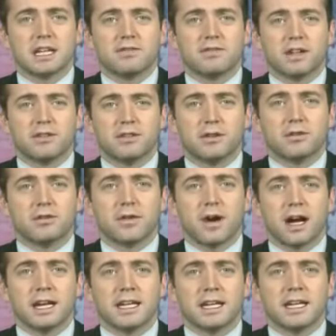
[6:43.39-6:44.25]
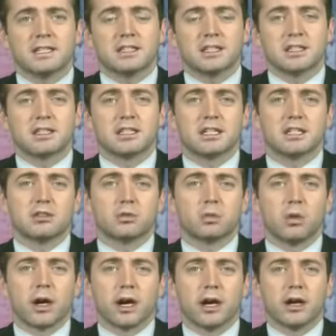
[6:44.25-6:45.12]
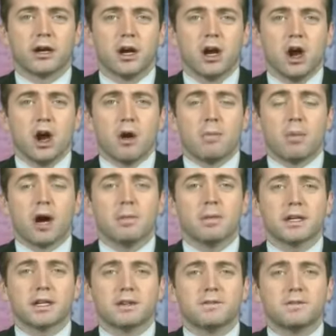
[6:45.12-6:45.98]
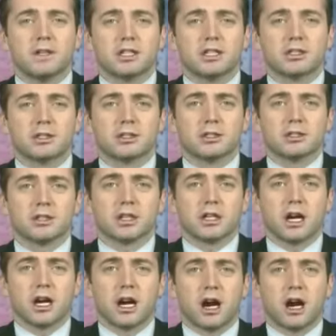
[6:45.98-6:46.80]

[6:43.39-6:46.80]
if you find instances where public officials